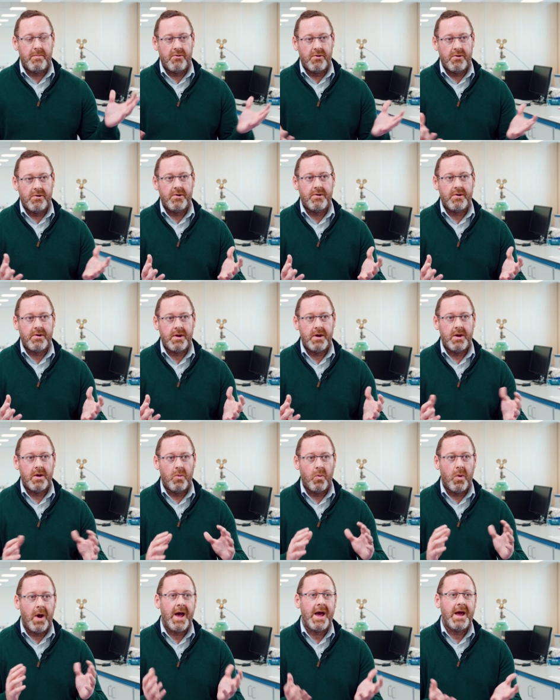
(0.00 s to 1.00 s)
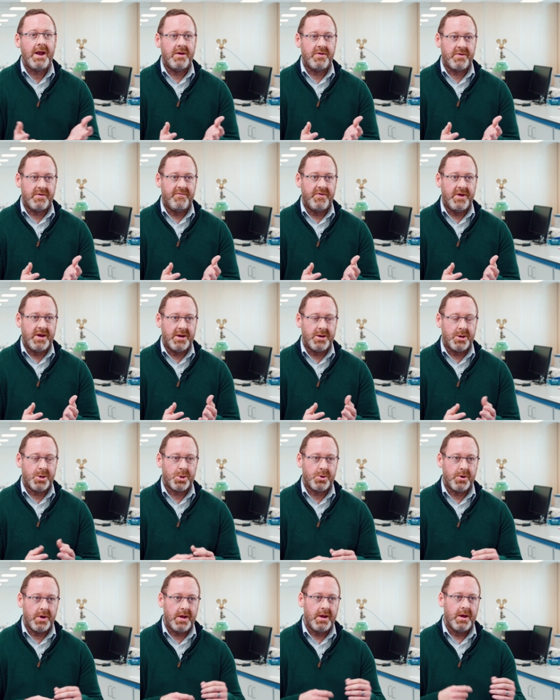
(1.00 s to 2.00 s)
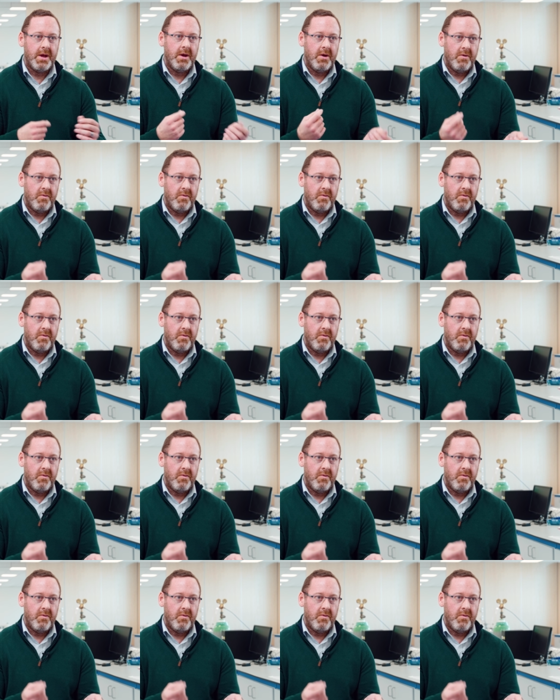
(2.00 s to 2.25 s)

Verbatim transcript: of broader awareness of the industry